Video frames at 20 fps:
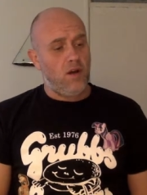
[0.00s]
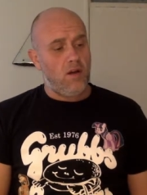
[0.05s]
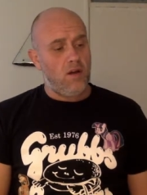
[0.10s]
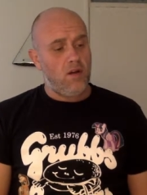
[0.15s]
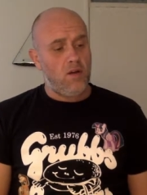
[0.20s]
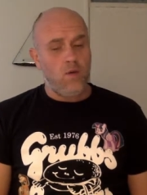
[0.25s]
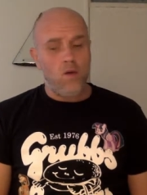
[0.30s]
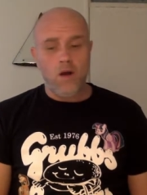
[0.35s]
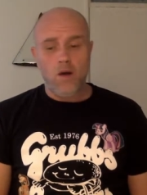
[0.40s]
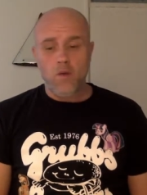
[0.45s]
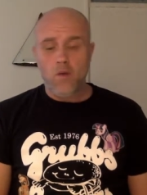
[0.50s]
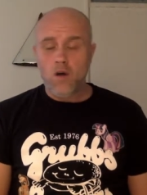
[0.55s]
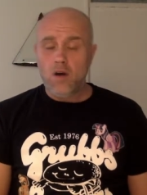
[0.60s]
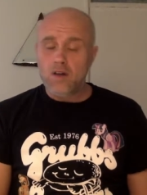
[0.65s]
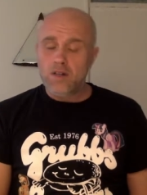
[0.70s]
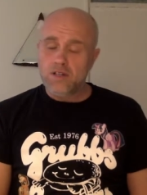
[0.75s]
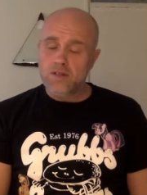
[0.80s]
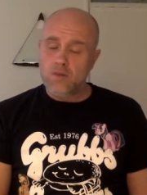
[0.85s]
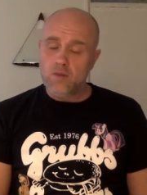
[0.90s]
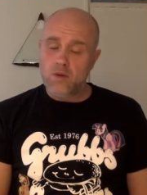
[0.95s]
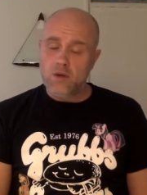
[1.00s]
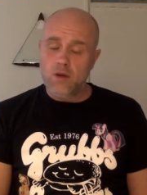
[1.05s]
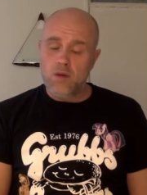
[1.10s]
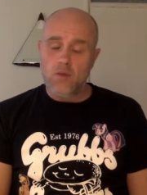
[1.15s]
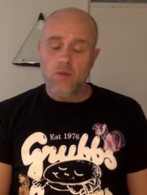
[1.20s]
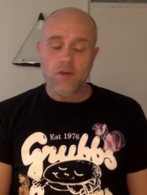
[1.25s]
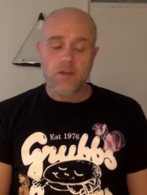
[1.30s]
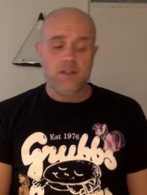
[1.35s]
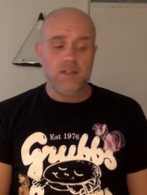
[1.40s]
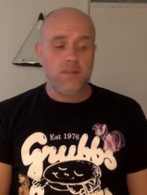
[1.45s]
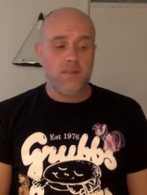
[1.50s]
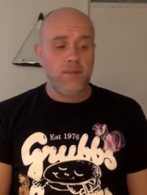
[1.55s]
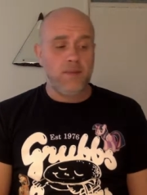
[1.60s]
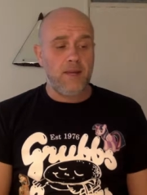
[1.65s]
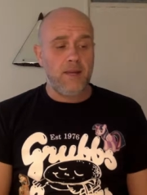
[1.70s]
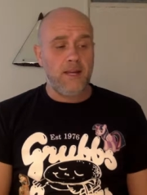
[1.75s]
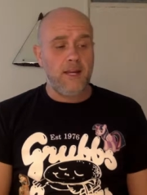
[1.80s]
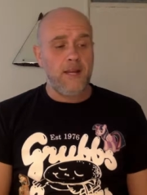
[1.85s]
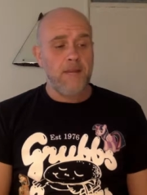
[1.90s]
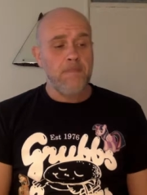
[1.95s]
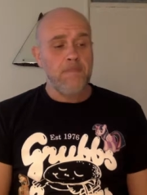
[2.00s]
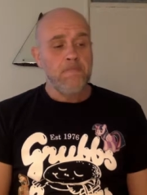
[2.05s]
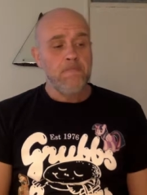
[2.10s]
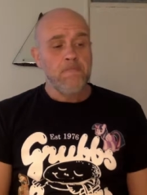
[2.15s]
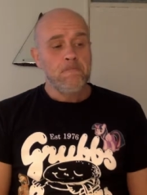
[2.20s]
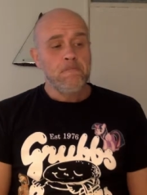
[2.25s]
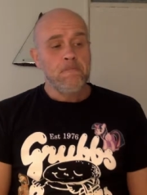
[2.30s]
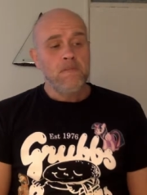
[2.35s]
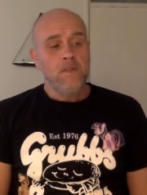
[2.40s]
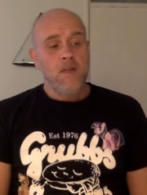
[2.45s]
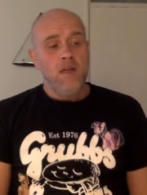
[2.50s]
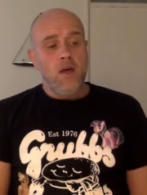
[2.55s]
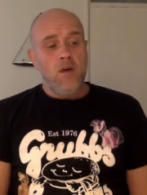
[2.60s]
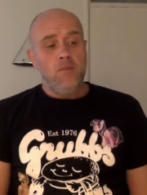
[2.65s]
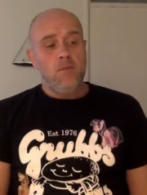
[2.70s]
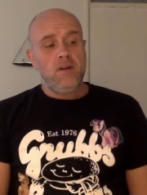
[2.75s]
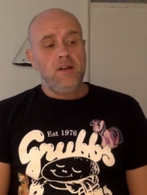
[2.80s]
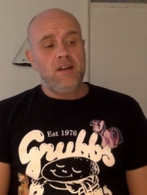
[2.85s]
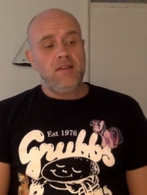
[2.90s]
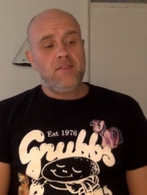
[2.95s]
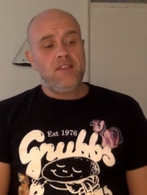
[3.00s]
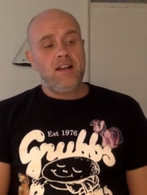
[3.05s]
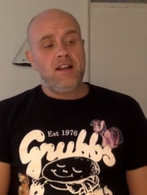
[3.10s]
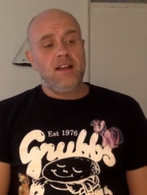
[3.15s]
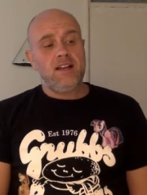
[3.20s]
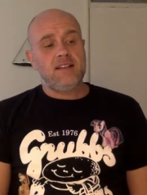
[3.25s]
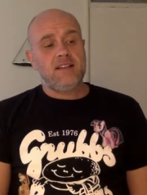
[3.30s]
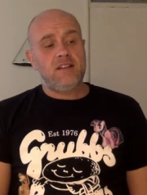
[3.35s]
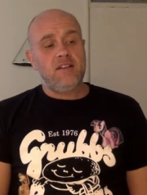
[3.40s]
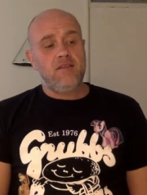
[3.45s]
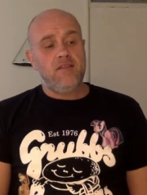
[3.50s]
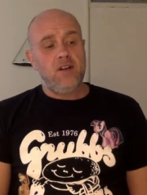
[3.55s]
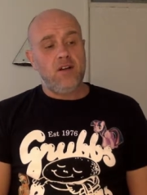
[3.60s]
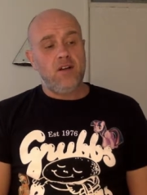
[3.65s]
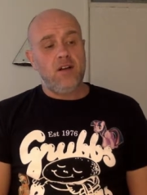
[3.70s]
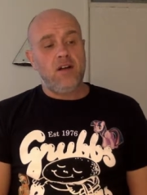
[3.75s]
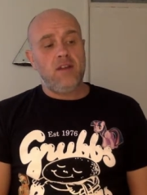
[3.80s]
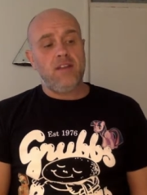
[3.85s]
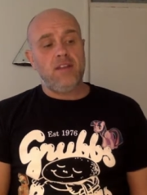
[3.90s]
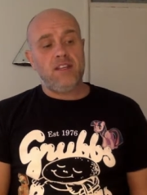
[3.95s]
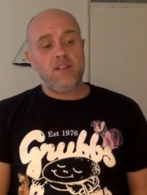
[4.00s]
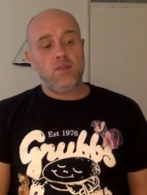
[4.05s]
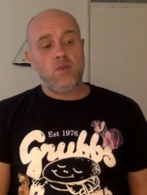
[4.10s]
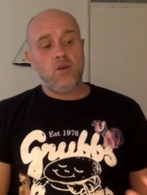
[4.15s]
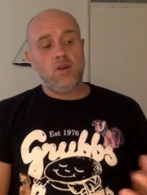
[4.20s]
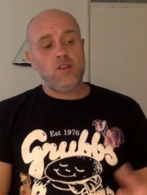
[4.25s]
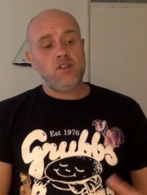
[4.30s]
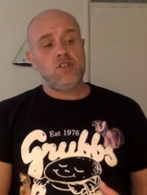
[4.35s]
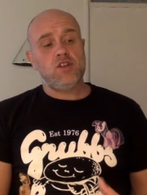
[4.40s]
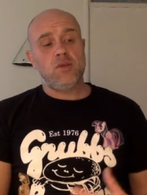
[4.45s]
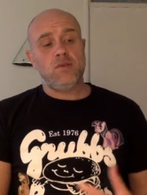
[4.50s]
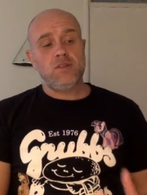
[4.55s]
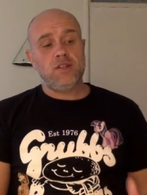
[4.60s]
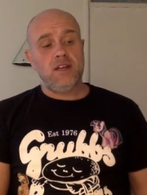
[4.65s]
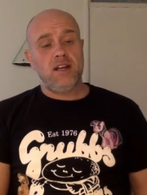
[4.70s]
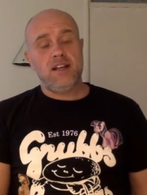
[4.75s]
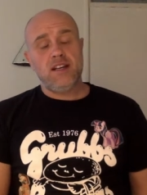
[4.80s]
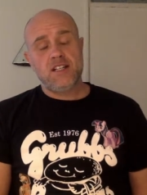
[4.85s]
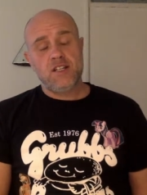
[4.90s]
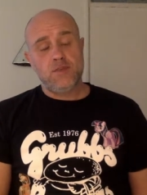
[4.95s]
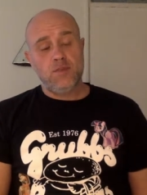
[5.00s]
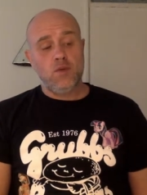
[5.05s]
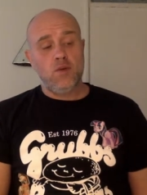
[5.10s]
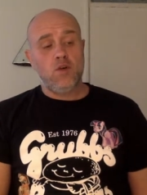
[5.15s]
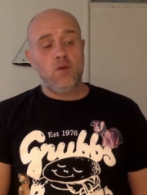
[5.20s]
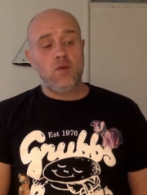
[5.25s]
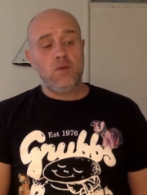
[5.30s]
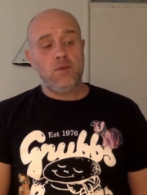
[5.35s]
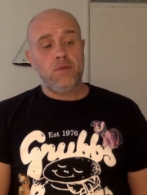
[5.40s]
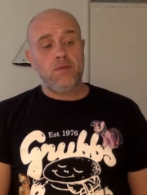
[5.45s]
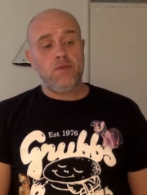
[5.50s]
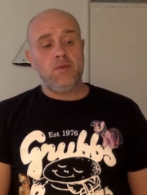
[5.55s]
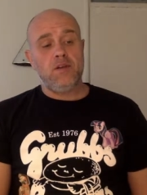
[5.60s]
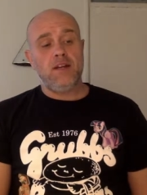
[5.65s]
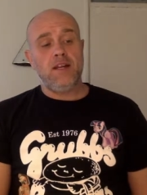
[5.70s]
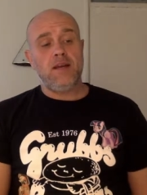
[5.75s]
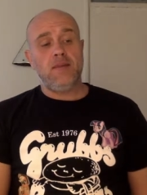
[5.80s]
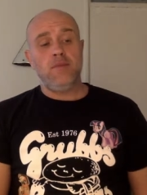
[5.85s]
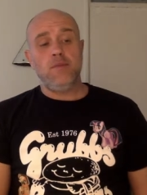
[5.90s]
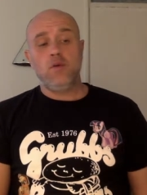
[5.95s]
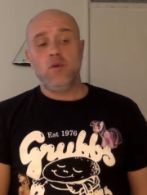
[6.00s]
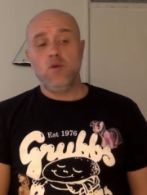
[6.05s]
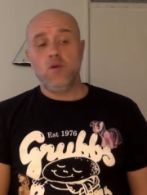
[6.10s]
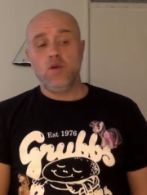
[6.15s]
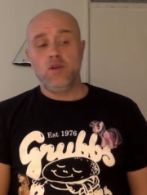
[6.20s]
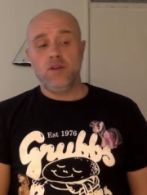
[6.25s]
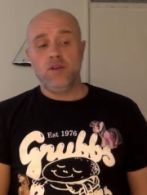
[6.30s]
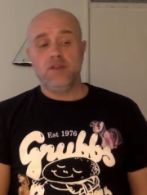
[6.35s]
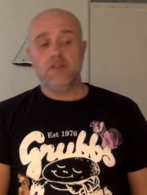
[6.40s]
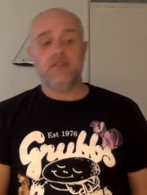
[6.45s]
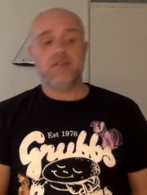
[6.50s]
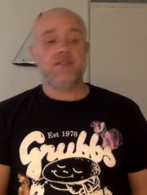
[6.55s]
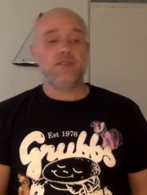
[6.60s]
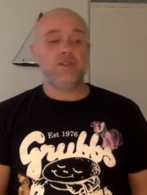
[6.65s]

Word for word: who I was and where I wanted to be. But nevertheless, I felt like these workshops at Xplore would be really important